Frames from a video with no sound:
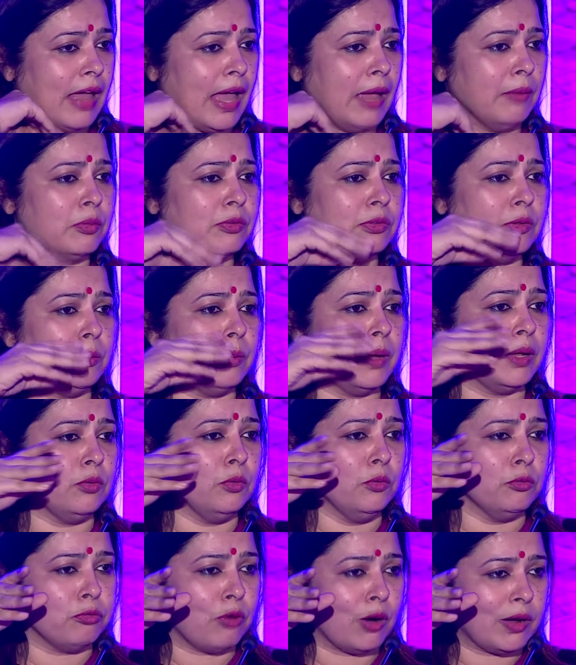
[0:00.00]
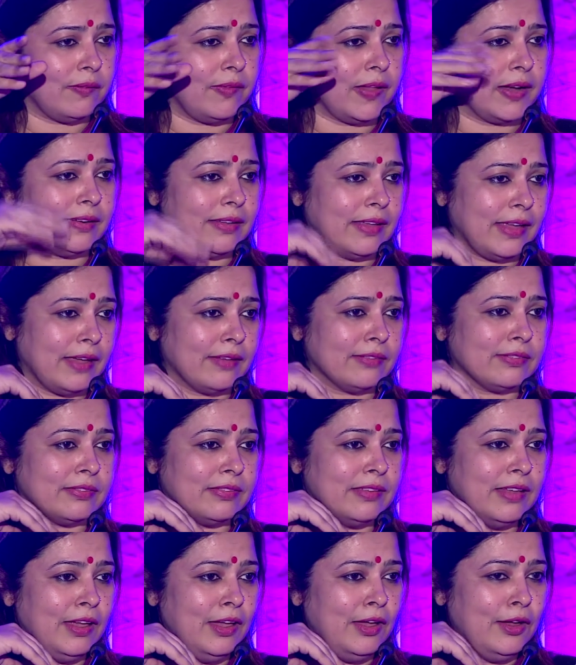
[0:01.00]
I was the one who fought that case
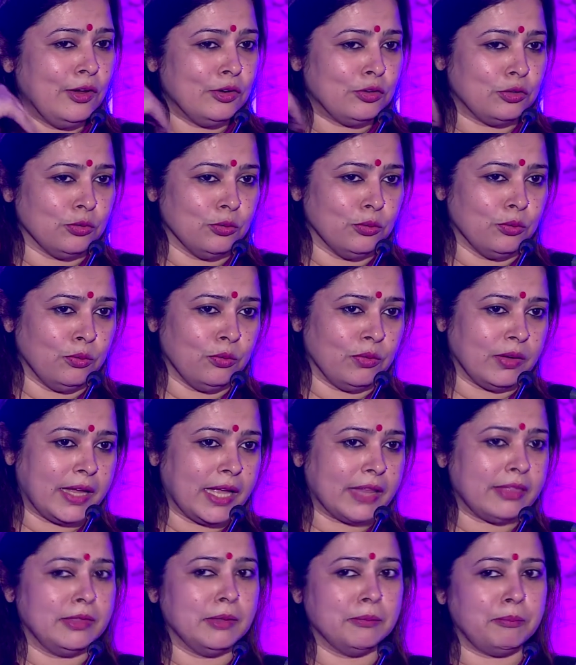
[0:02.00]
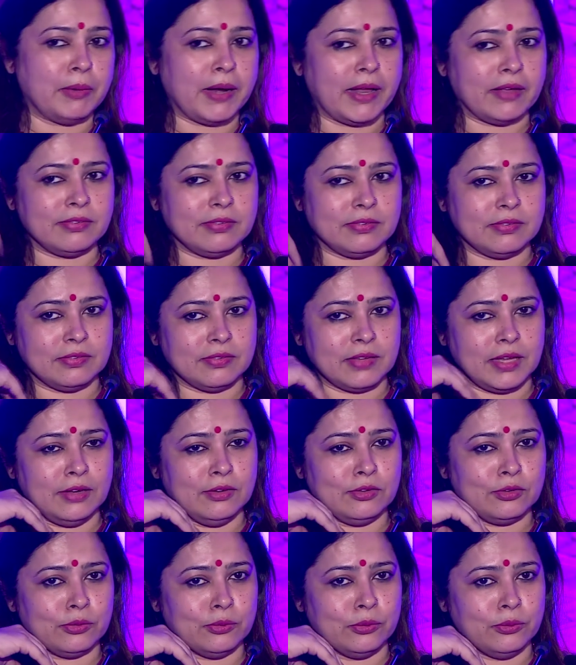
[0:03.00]
to get the press
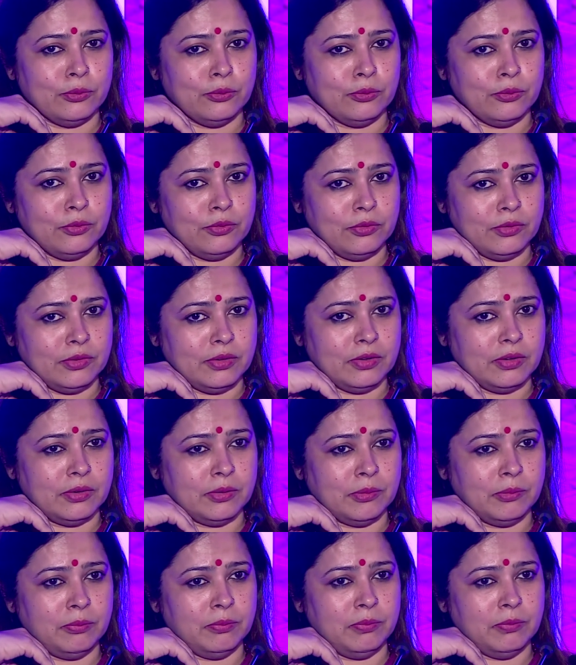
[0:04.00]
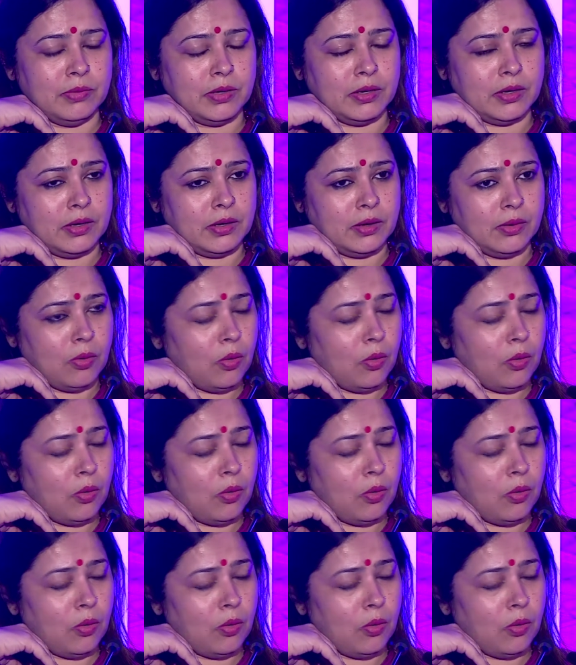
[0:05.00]
into the uh,